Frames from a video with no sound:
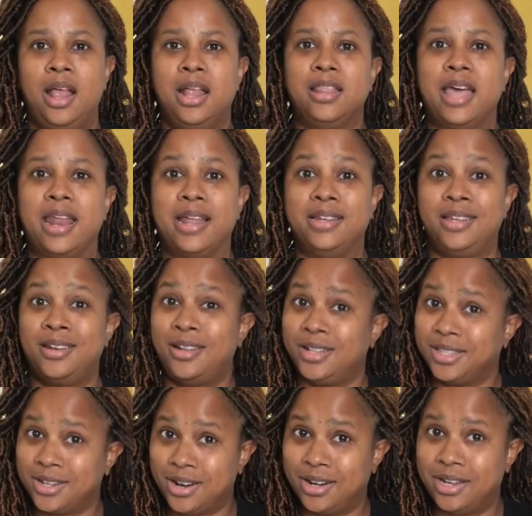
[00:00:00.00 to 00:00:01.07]
that I did
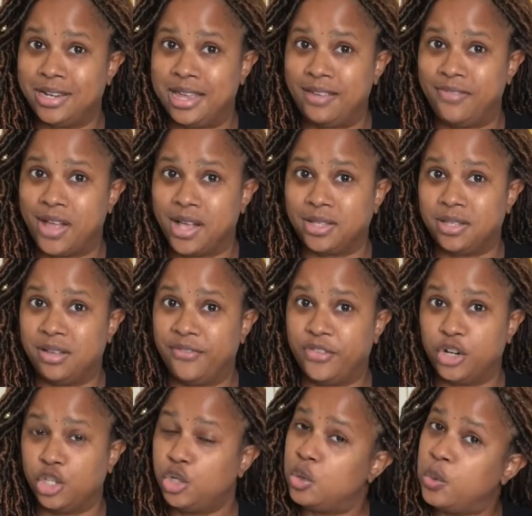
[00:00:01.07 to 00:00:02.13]
alternate day fasting for
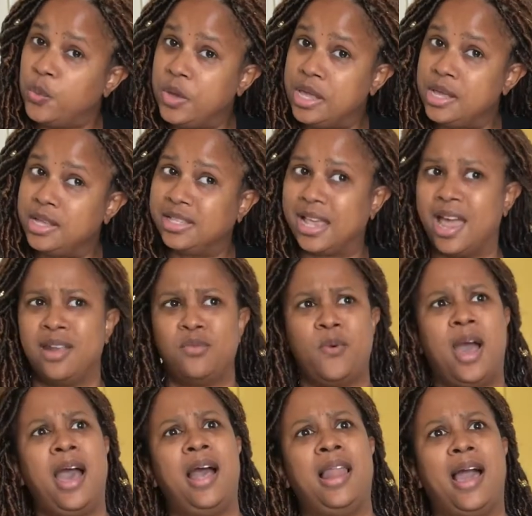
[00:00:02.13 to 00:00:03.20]
2 weeks, and
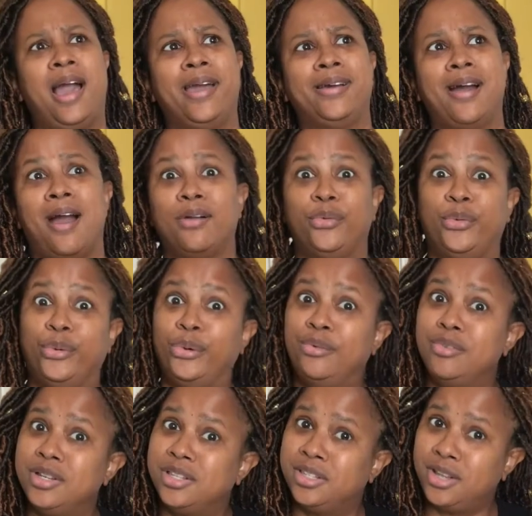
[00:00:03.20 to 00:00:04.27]
while I got good
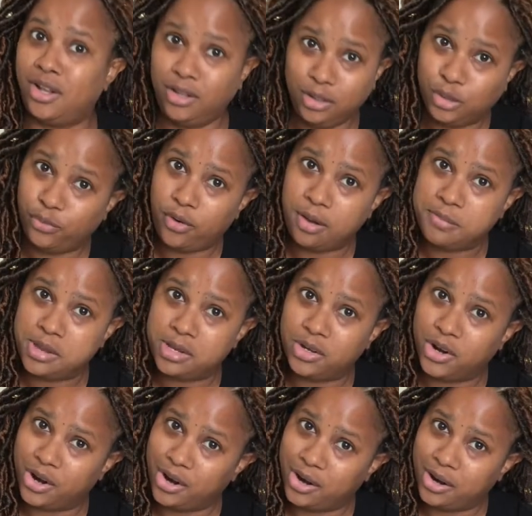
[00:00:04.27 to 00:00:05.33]
results from it,
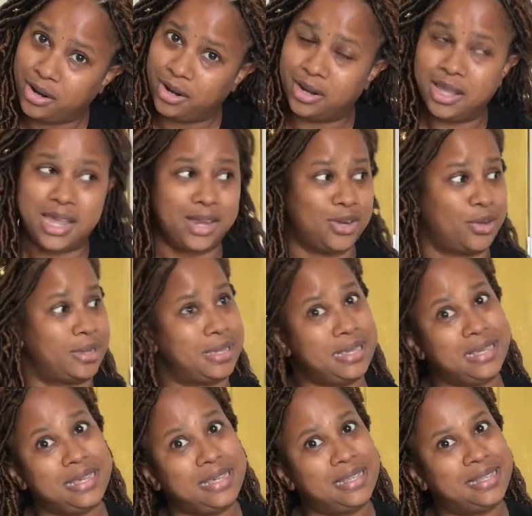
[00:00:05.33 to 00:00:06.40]
girl, it not
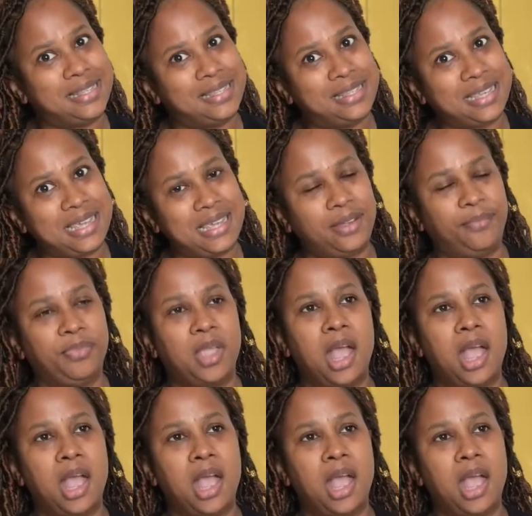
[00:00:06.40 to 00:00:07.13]
easy.